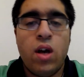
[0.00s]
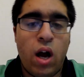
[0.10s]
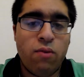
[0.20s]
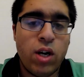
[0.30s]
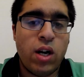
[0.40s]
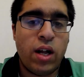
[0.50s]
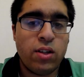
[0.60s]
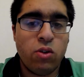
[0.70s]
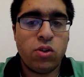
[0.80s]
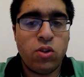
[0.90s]
I really like
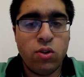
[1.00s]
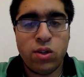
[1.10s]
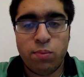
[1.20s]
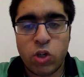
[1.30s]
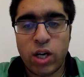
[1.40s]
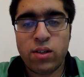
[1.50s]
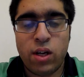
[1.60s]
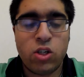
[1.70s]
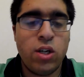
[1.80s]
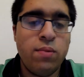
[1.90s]
those two subjects
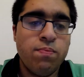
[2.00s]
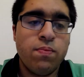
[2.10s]
actually.